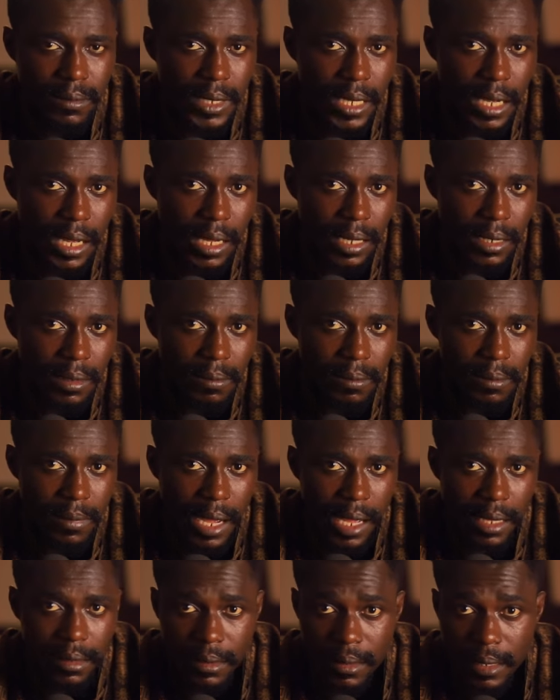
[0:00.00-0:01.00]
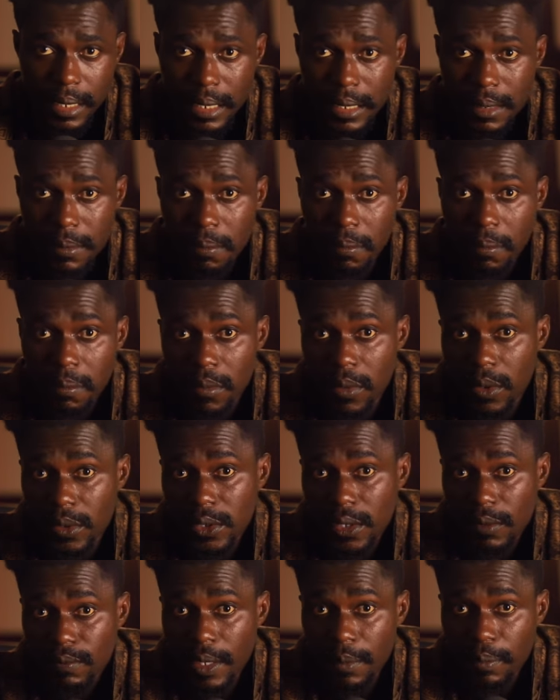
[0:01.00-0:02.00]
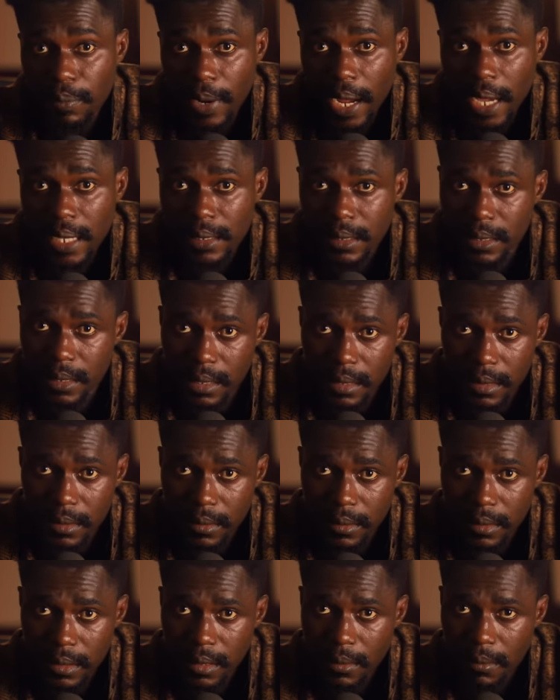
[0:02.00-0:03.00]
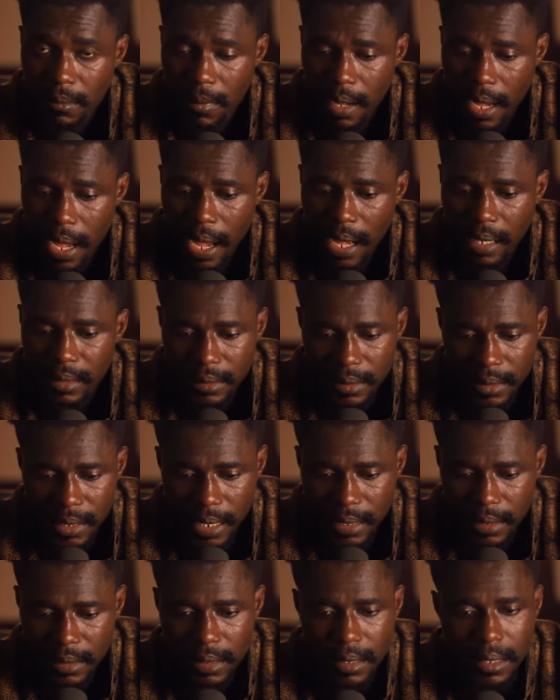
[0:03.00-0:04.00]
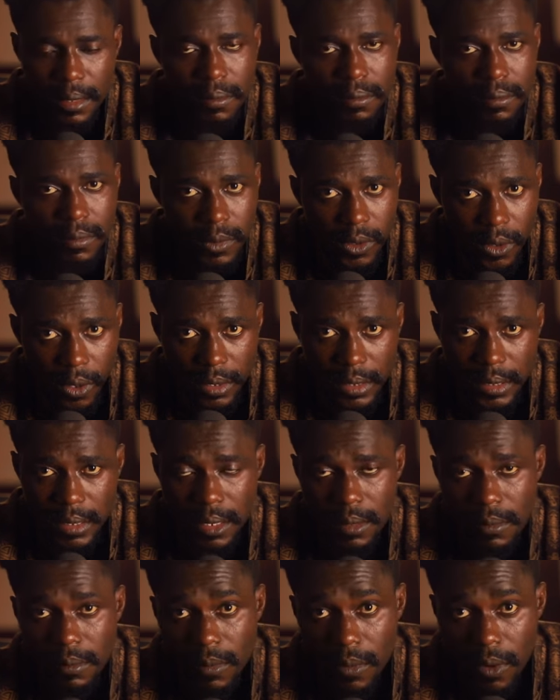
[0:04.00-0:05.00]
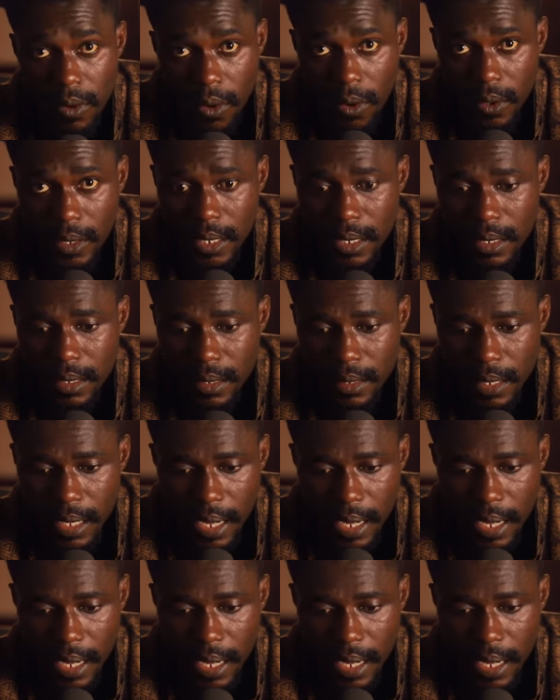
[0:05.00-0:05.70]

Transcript: then I think most of the price deals are just not okay.